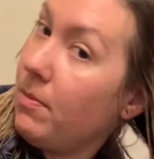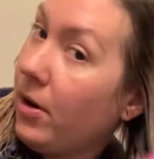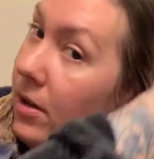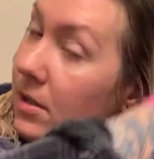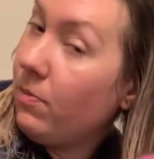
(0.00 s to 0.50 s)

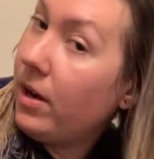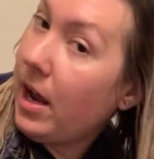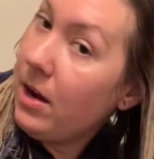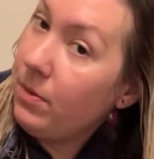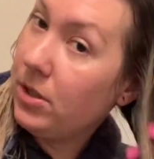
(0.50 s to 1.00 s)
parts, what
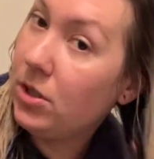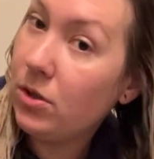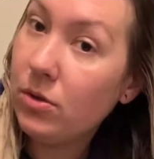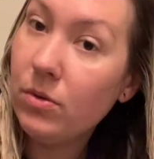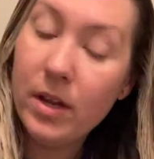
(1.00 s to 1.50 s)
I would
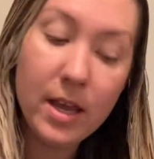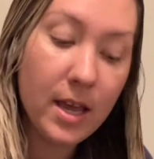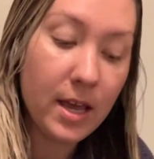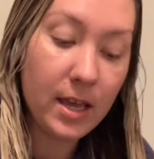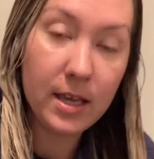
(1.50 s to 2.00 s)
do
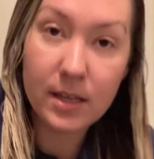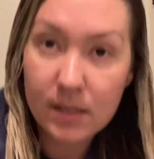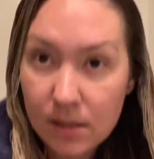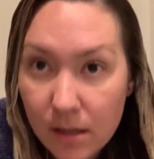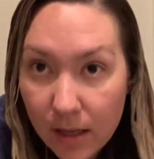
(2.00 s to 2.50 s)

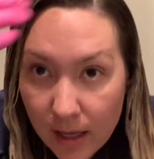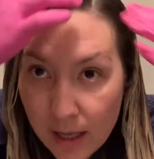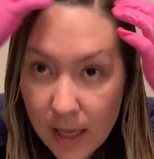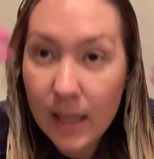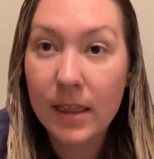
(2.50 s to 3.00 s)
is
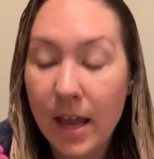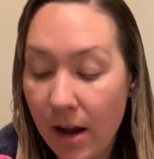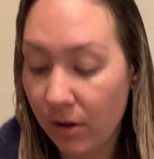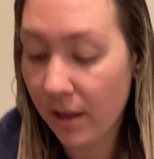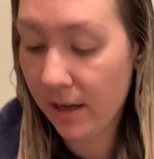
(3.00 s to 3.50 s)
hit the
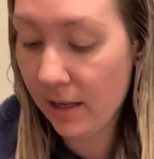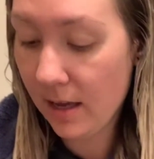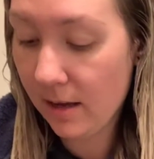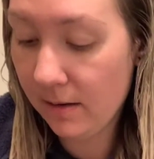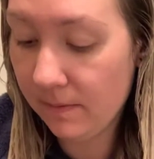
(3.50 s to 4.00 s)
hairline
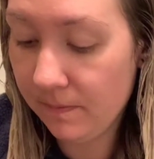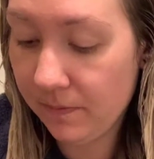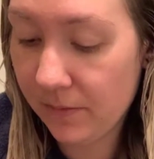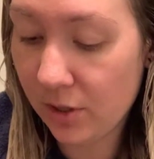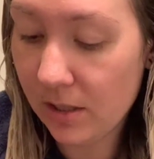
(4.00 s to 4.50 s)
again,
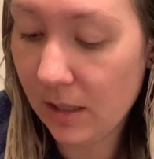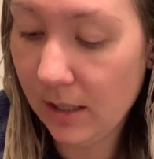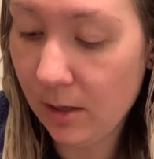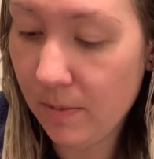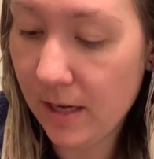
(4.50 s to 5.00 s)
just a
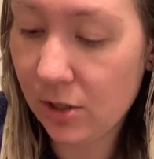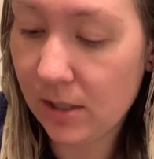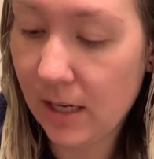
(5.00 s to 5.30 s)
little bit, just